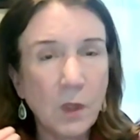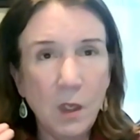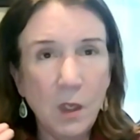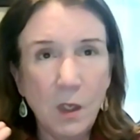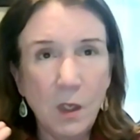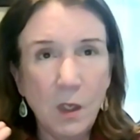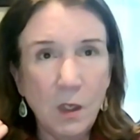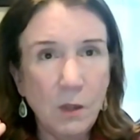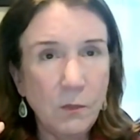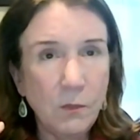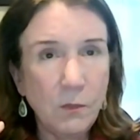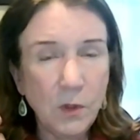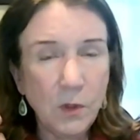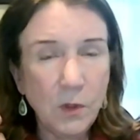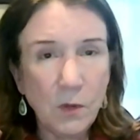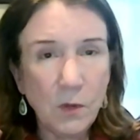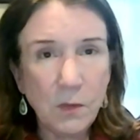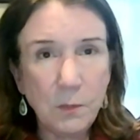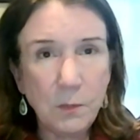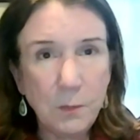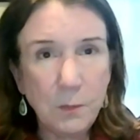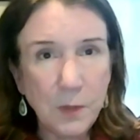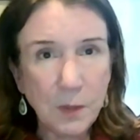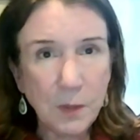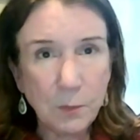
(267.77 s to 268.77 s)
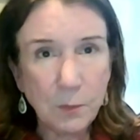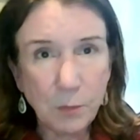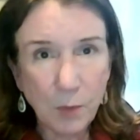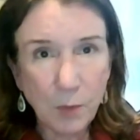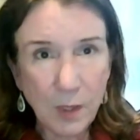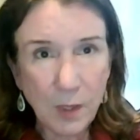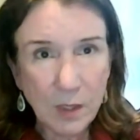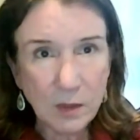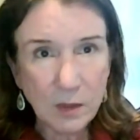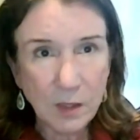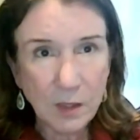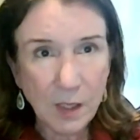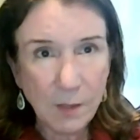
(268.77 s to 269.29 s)
Um, you know the big
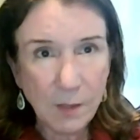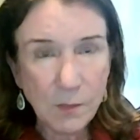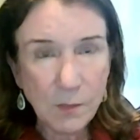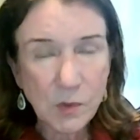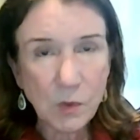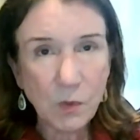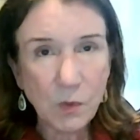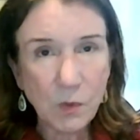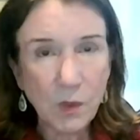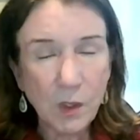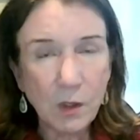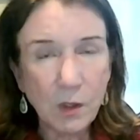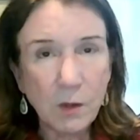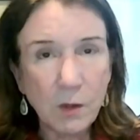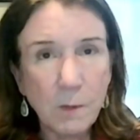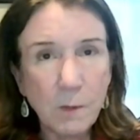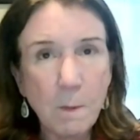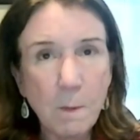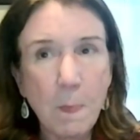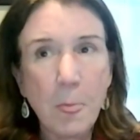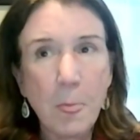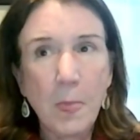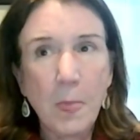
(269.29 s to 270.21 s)
brand names are there,